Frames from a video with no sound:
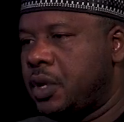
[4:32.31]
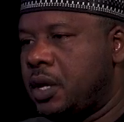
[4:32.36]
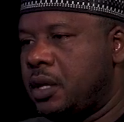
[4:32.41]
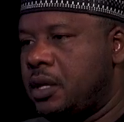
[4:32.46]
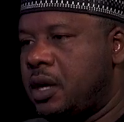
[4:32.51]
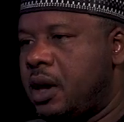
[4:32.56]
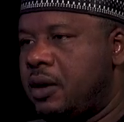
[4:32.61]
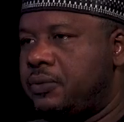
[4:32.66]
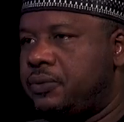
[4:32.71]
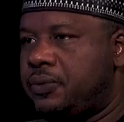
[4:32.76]

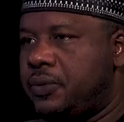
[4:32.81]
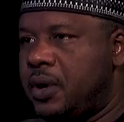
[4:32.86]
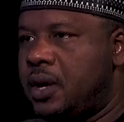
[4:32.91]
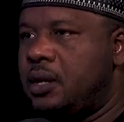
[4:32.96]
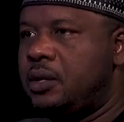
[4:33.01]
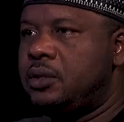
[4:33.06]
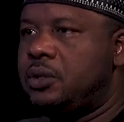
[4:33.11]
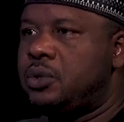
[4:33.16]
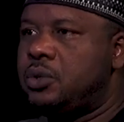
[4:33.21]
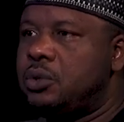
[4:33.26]
they have
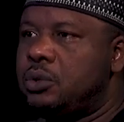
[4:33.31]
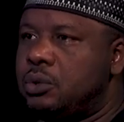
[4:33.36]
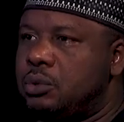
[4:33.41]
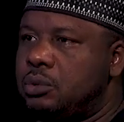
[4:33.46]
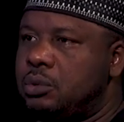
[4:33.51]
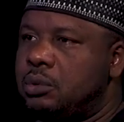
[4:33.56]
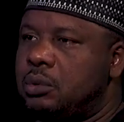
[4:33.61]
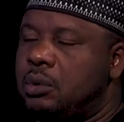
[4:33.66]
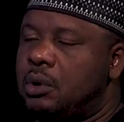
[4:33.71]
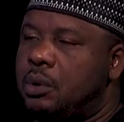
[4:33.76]
failed
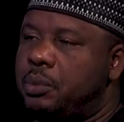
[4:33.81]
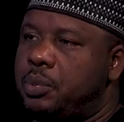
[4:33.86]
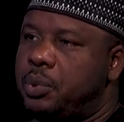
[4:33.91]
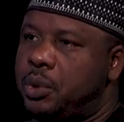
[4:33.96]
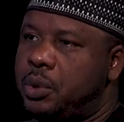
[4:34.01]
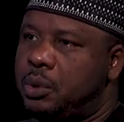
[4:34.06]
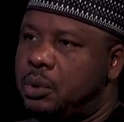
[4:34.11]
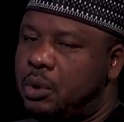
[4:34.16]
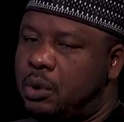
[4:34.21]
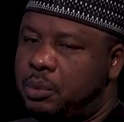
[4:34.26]
to
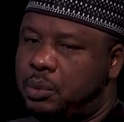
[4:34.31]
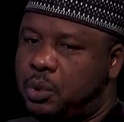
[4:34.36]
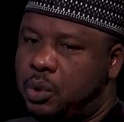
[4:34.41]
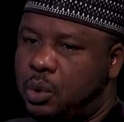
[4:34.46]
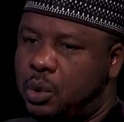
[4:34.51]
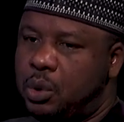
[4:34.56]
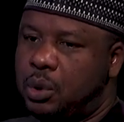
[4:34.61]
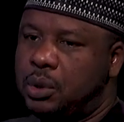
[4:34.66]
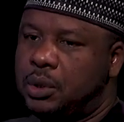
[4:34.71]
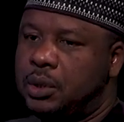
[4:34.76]
up,
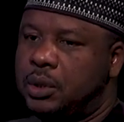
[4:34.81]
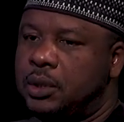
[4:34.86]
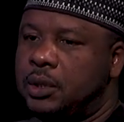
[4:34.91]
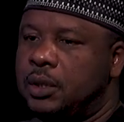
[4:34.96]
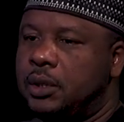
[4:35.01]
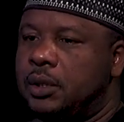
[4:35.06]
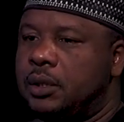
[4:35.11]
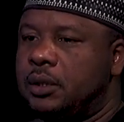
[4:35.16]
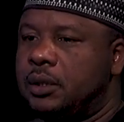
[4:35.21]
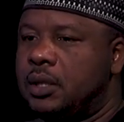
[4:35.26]
uphold
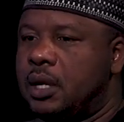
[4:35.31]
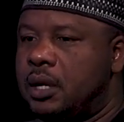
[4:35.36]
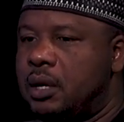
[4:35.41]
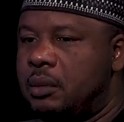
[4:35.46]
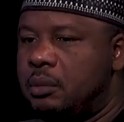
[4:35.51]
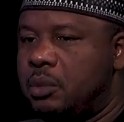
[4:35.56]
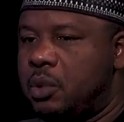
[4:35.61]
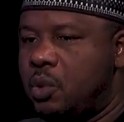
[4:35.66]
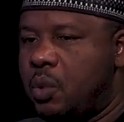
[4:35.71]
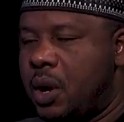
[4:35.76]
the
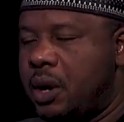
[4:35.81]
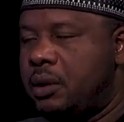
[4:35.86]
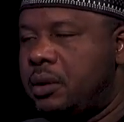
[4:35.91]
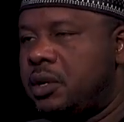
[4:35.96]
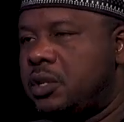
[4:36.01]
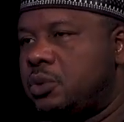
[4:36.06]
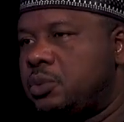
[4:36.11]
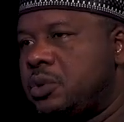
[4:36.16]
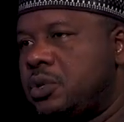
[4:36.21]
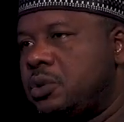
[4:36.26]
number one
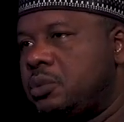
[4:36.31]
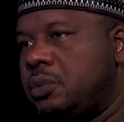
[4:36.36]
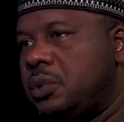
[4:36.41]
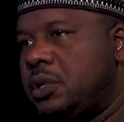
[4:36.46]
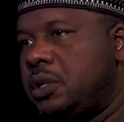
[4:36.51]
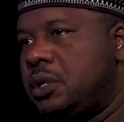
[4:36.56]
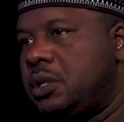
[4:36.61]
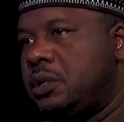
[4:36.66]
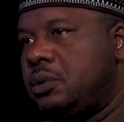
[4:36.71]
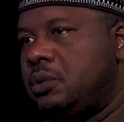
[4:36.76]

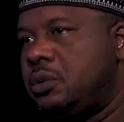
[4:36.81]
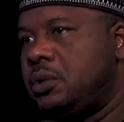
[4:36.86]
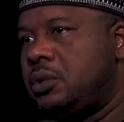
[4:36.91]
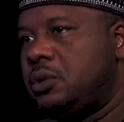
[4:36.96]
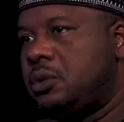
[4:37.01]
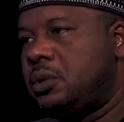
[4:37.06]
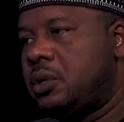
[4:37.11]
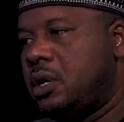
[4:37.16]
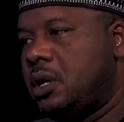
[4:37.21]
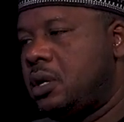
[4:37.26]
responsibility
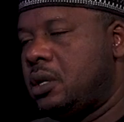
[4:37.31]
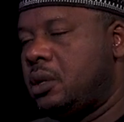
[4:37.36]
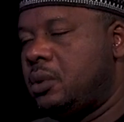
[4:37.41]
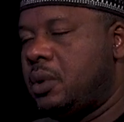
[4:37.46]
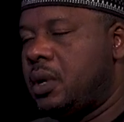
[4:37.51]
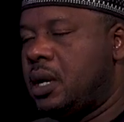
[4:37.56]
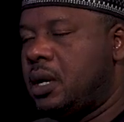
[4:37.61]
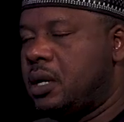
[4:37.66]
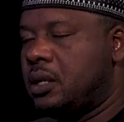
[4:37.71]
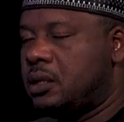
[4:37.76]
which uh, they
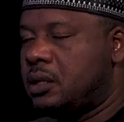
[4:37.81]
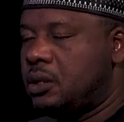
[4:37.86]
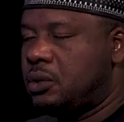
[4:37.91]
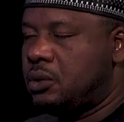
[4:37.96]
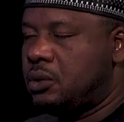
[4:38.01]
were elected to